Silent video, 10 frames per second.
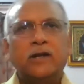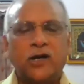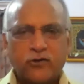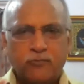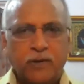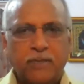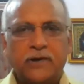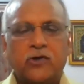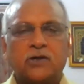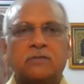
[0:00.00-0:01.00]
A lot of
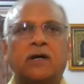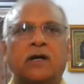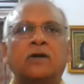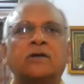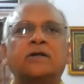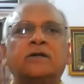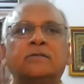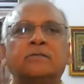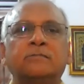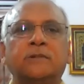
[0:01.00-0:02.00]
people talk about
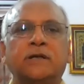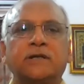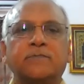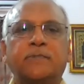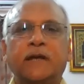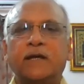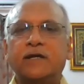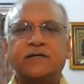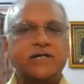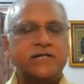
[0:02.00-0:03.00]

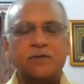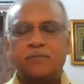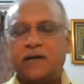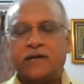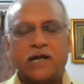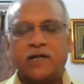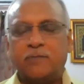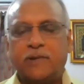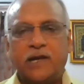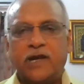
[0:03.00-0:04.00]
Xi Jinping telling
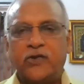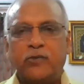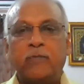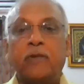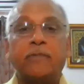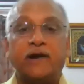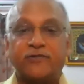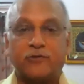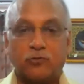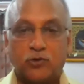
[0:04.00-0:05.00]
the PLA to be
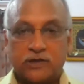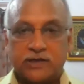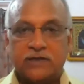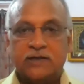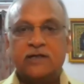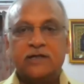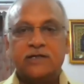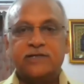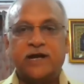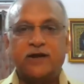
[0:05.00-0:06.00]
prepared for war,
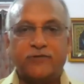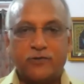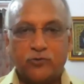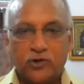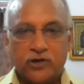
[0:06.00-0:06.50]
trained for war,